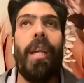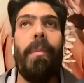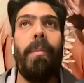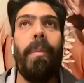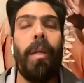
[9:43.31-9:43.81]

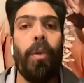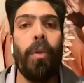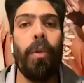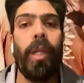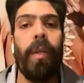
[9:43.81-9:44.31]
time I met
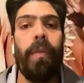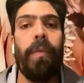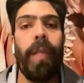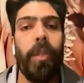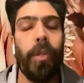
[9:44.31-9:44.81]
Gurudev
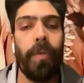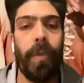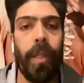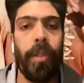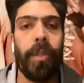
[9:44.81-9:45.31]
face to
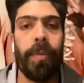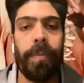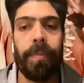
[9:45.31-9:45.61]
face.